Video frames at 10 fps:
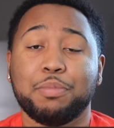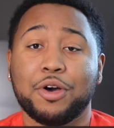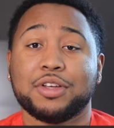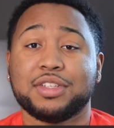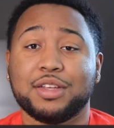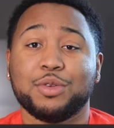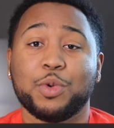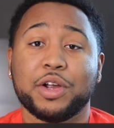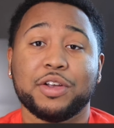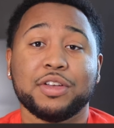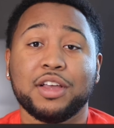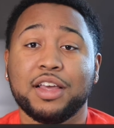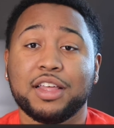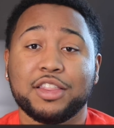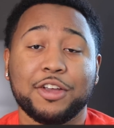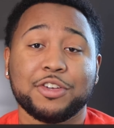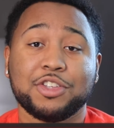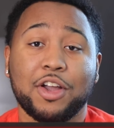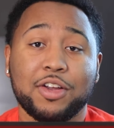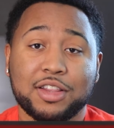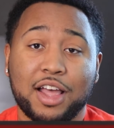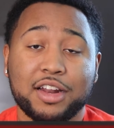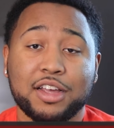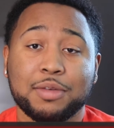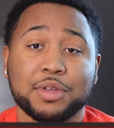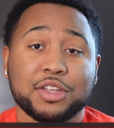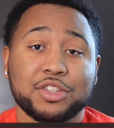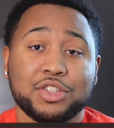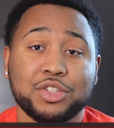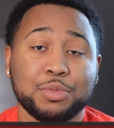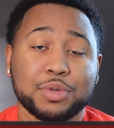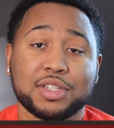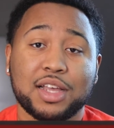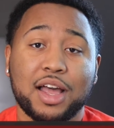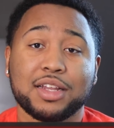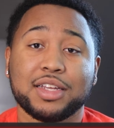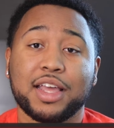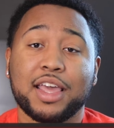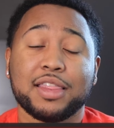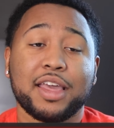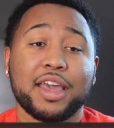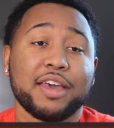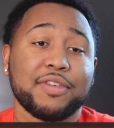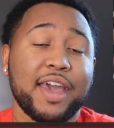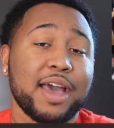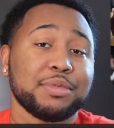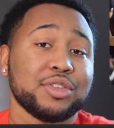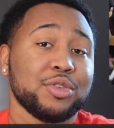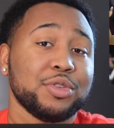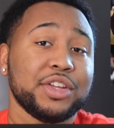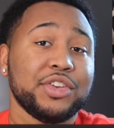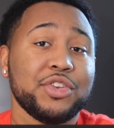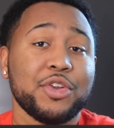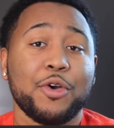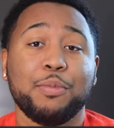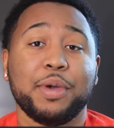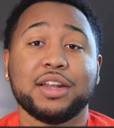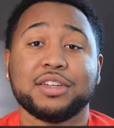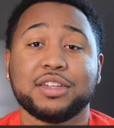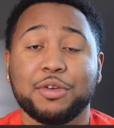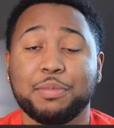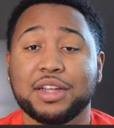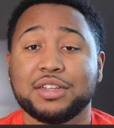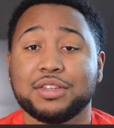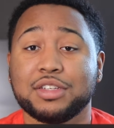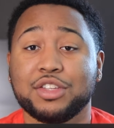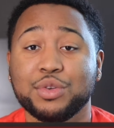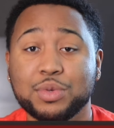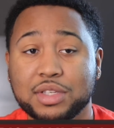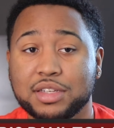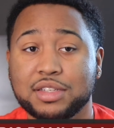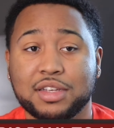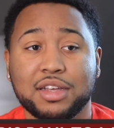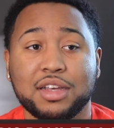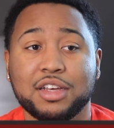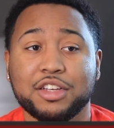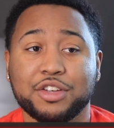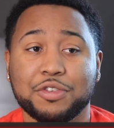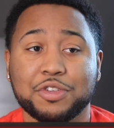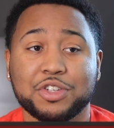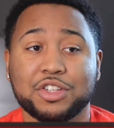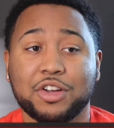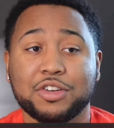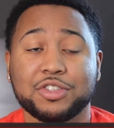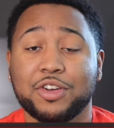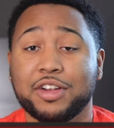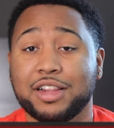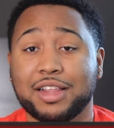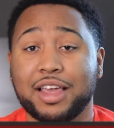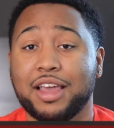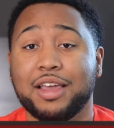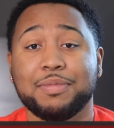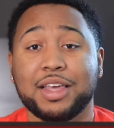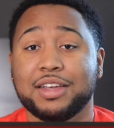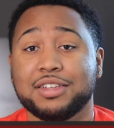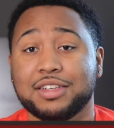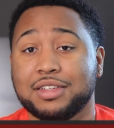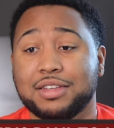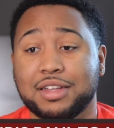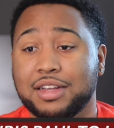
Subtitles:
Boston, where their starting lineup is super solid and they have absolutely no bench. Their bench is useless. So if their starters aren't in the game, they just